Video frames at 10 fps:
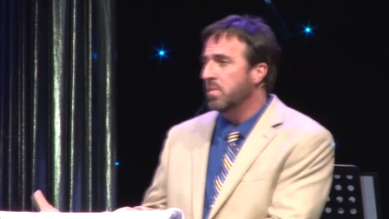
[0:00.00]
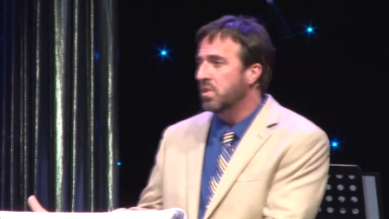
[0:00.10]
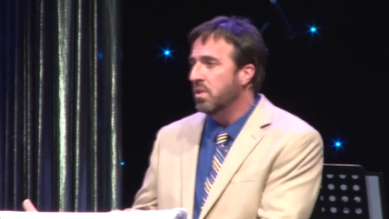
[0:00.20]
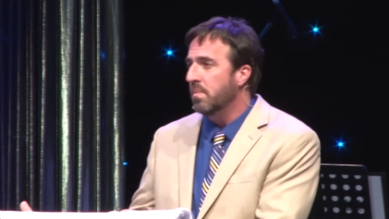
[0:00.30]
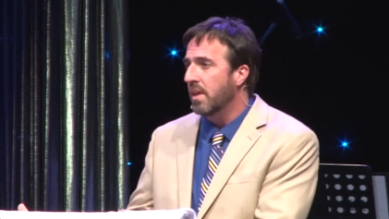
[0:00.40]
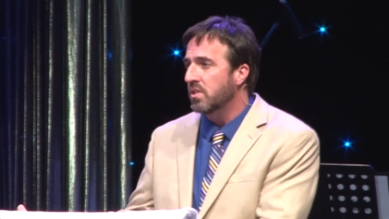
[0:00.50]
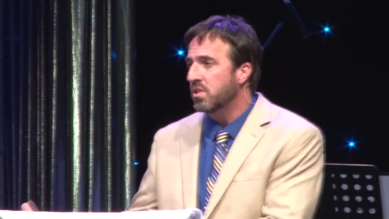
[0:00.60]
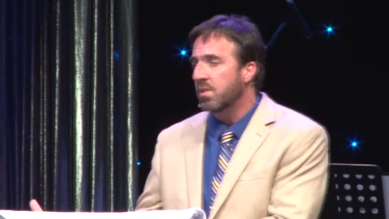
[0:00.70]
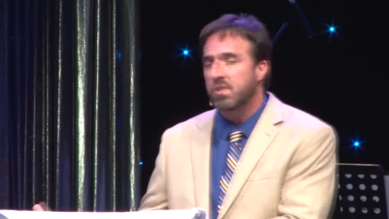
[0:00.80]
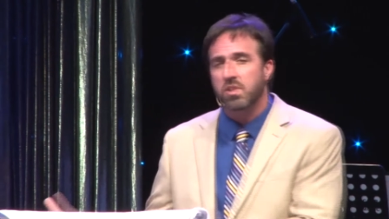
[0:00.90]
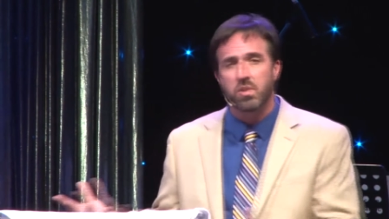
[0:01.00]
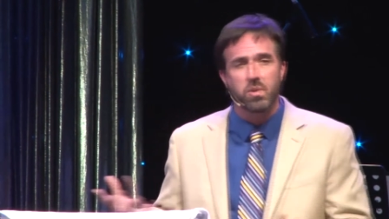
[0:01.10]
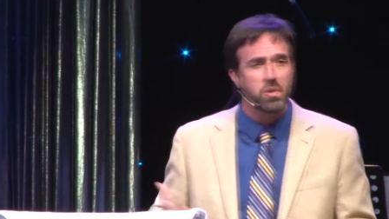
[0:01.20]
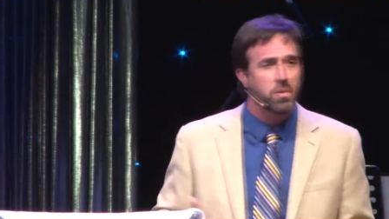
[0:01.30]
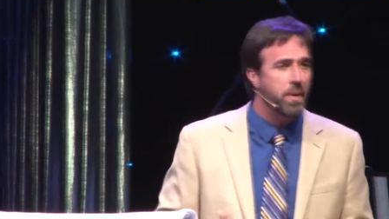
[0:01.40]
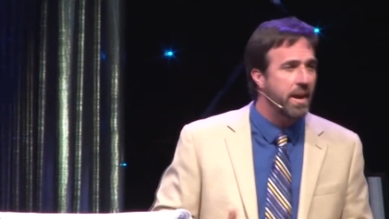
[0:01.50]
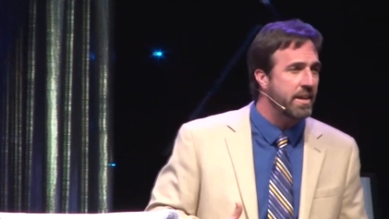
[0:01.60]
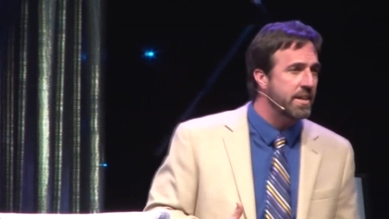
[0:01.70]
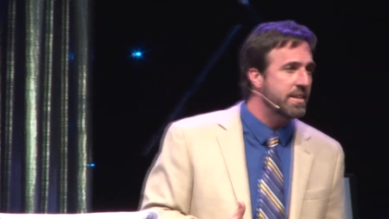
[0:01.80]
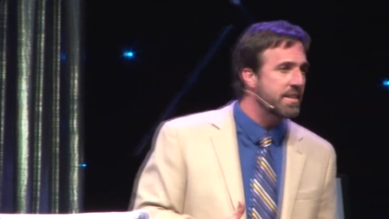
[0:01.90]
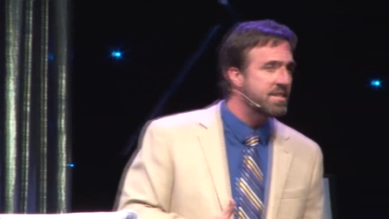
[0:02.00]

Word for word: two months of school back in the